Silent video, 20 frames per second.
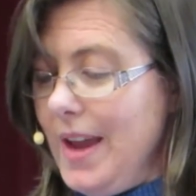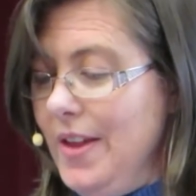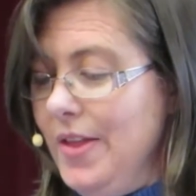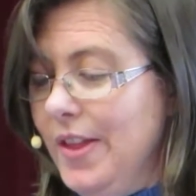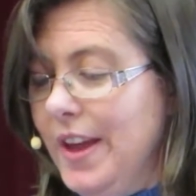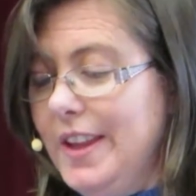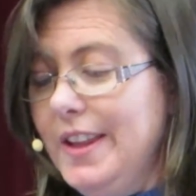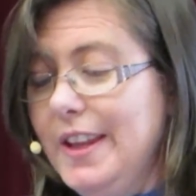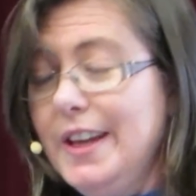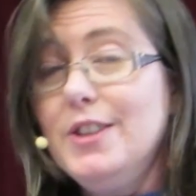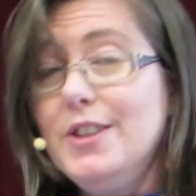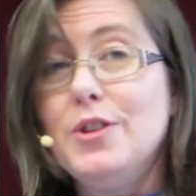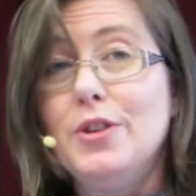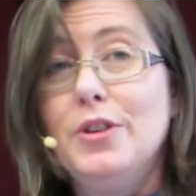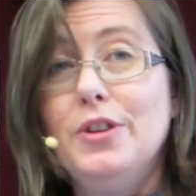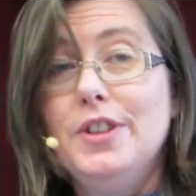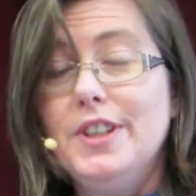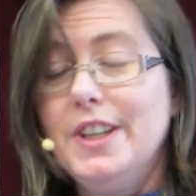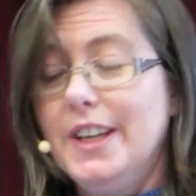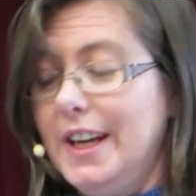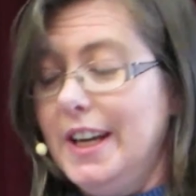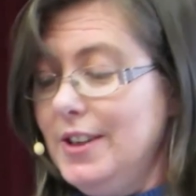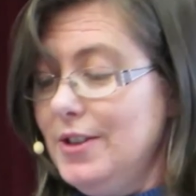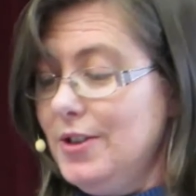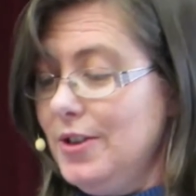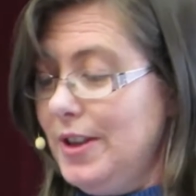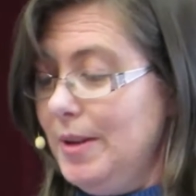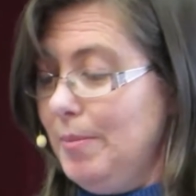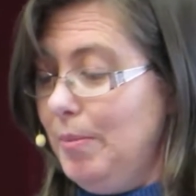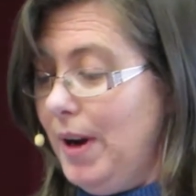Then they turned again
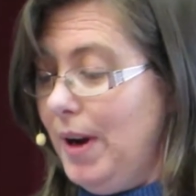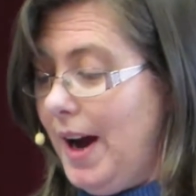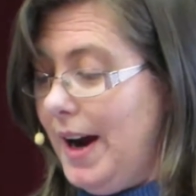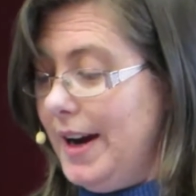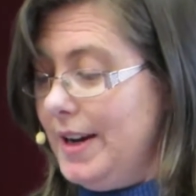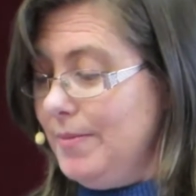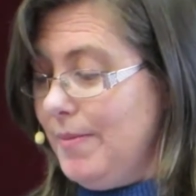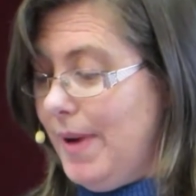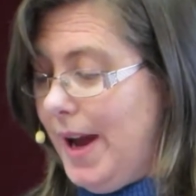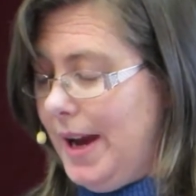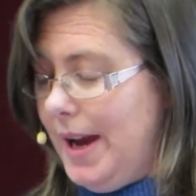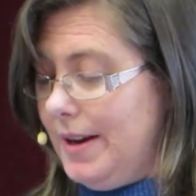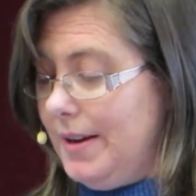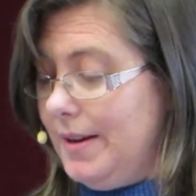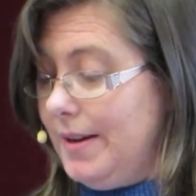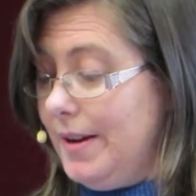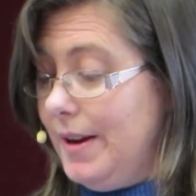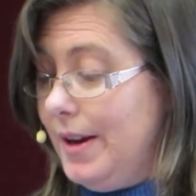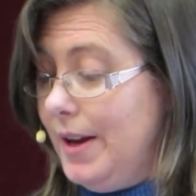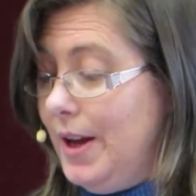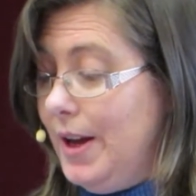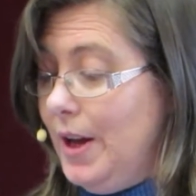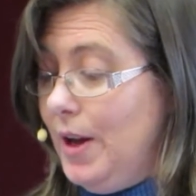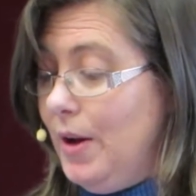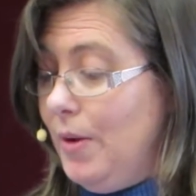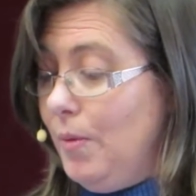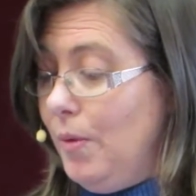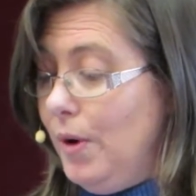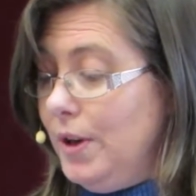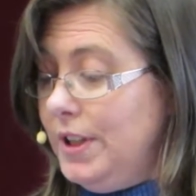to the blind man.
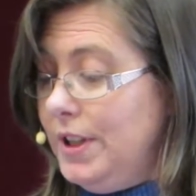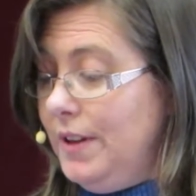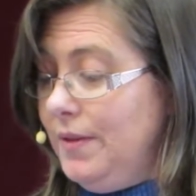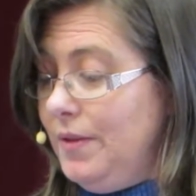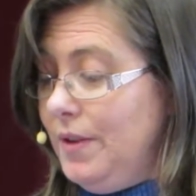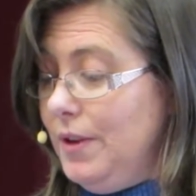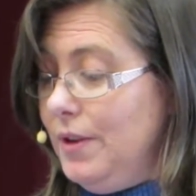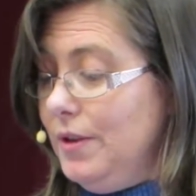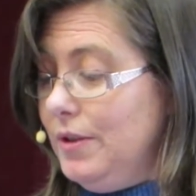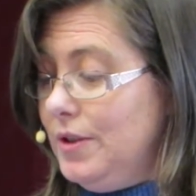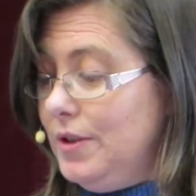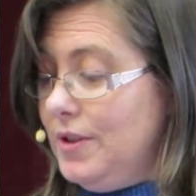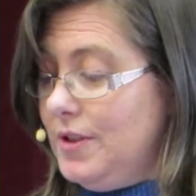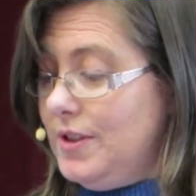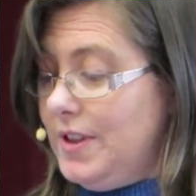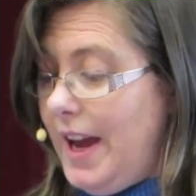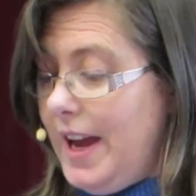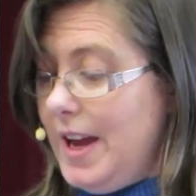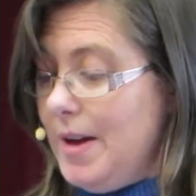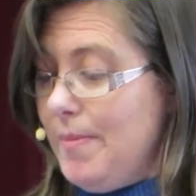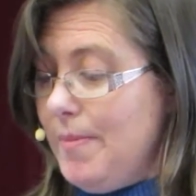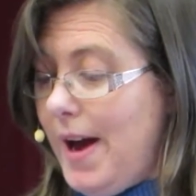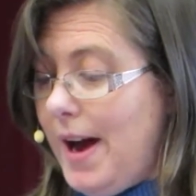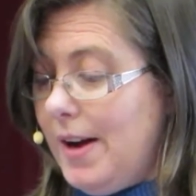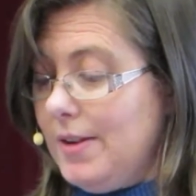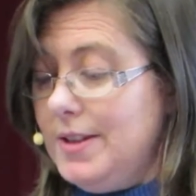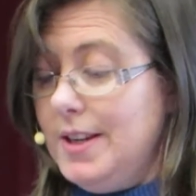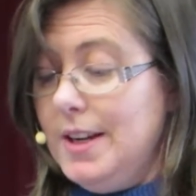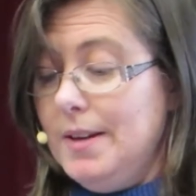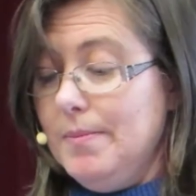What have you to say
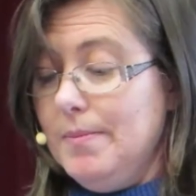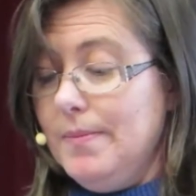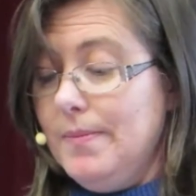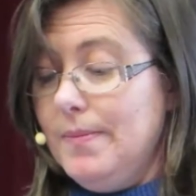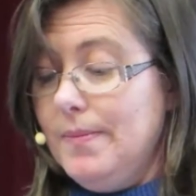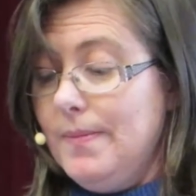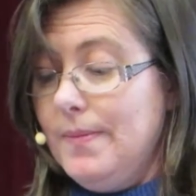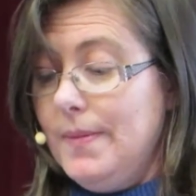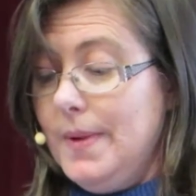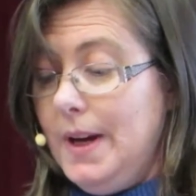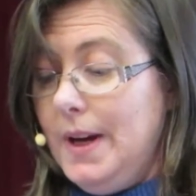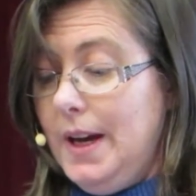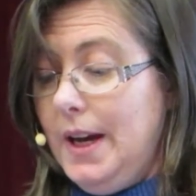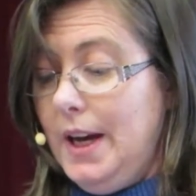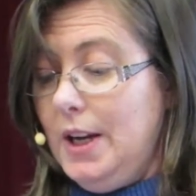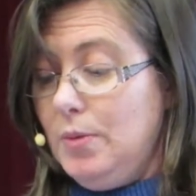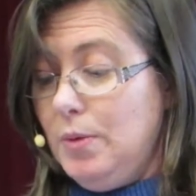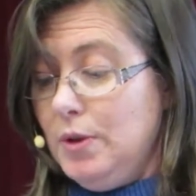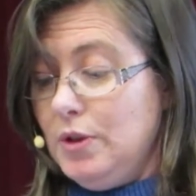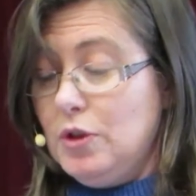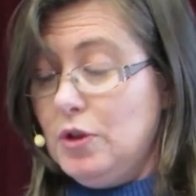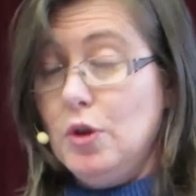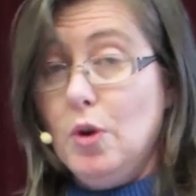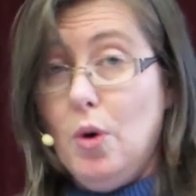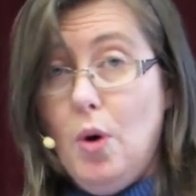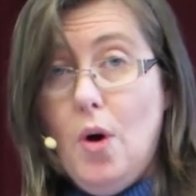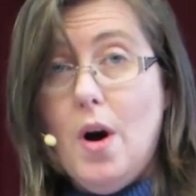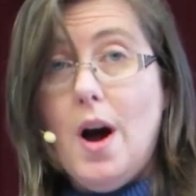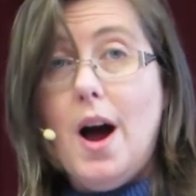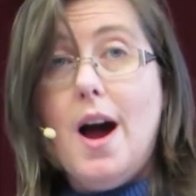about him? It was
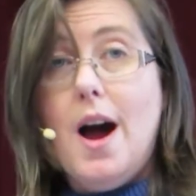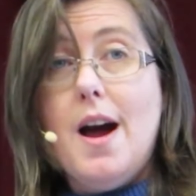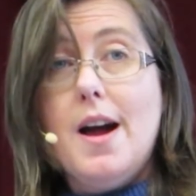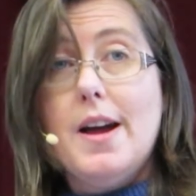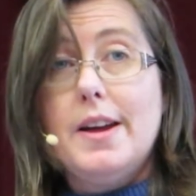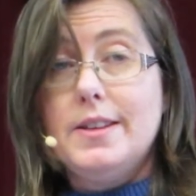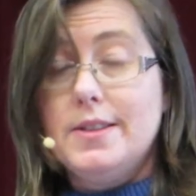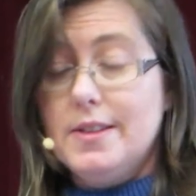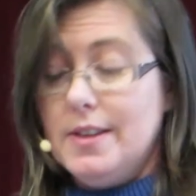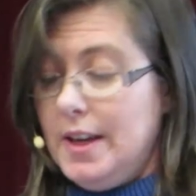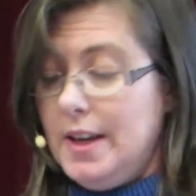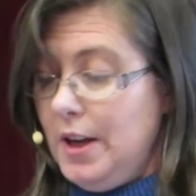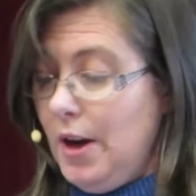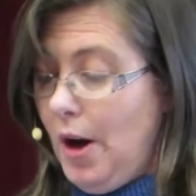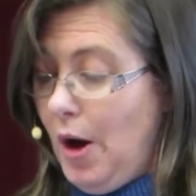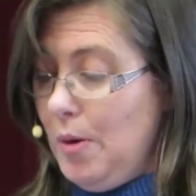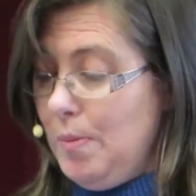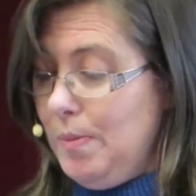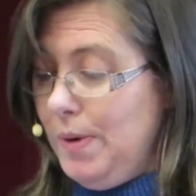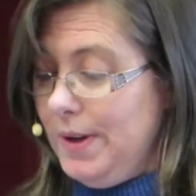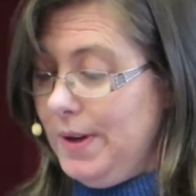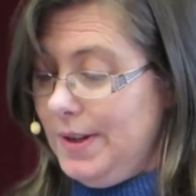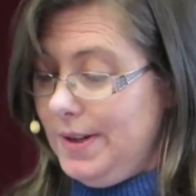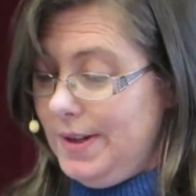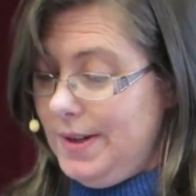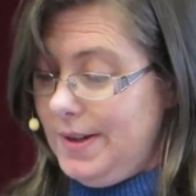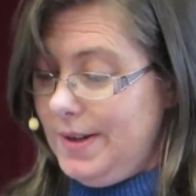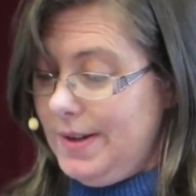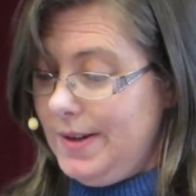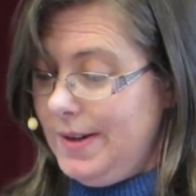your eyes he opened.
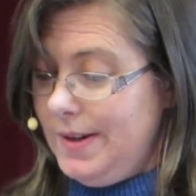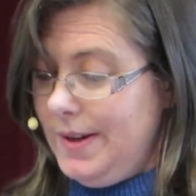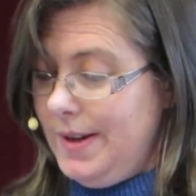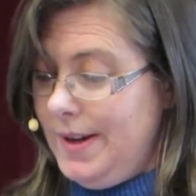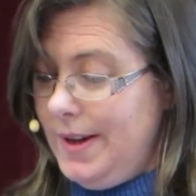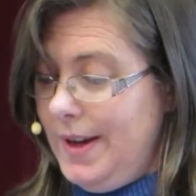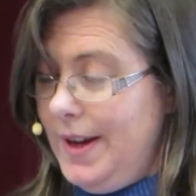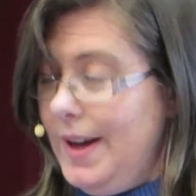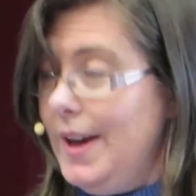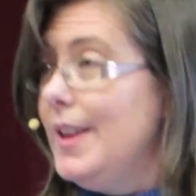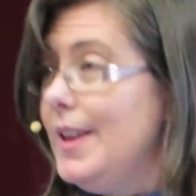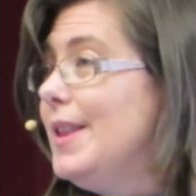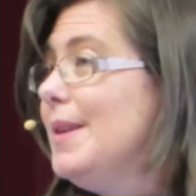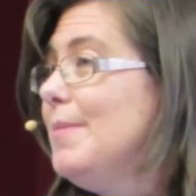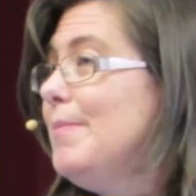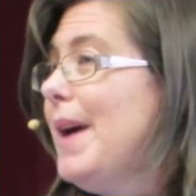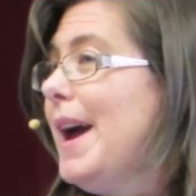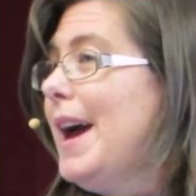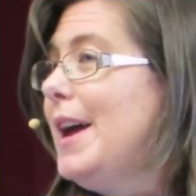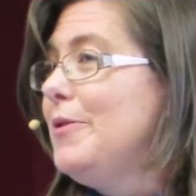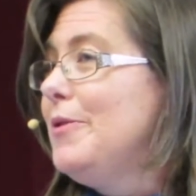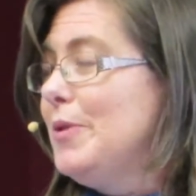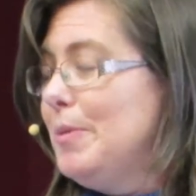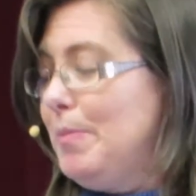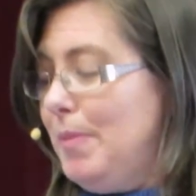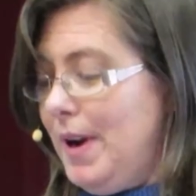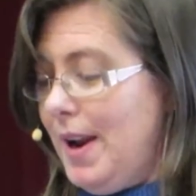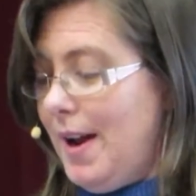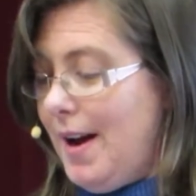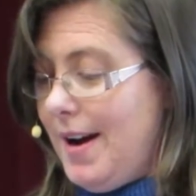The man
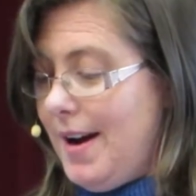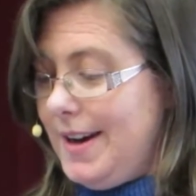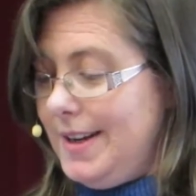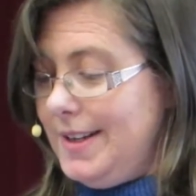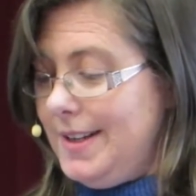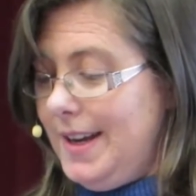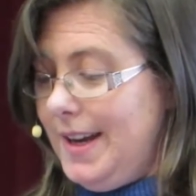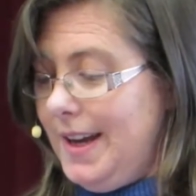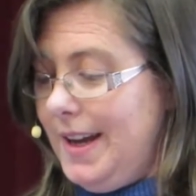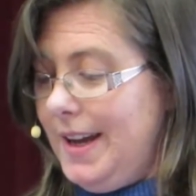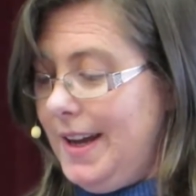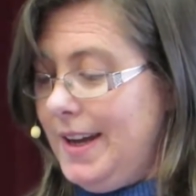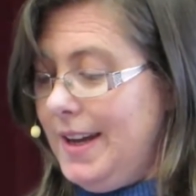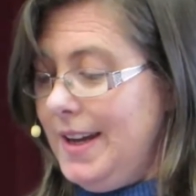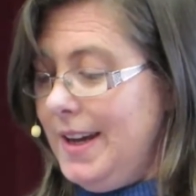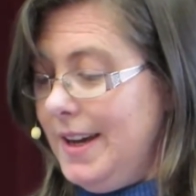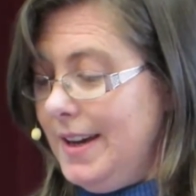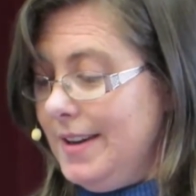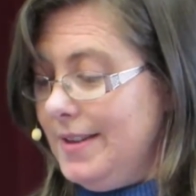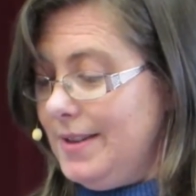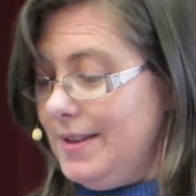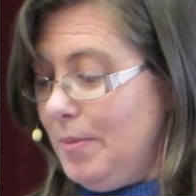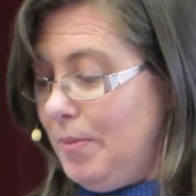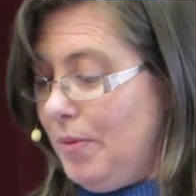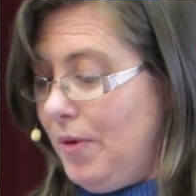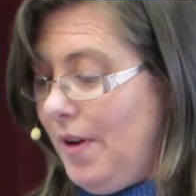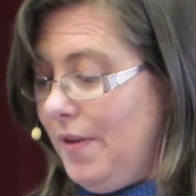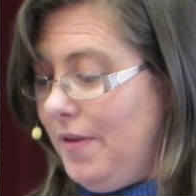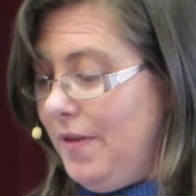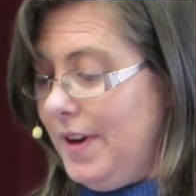replied, he is a
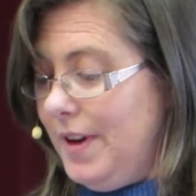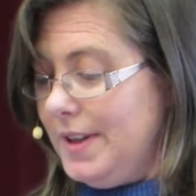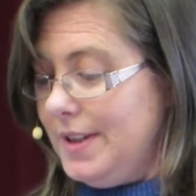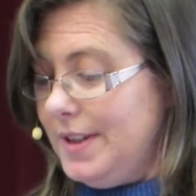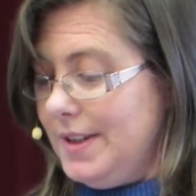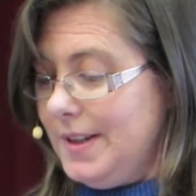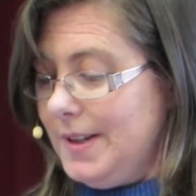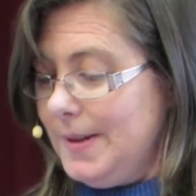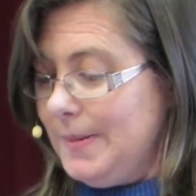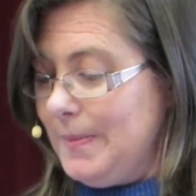prophet.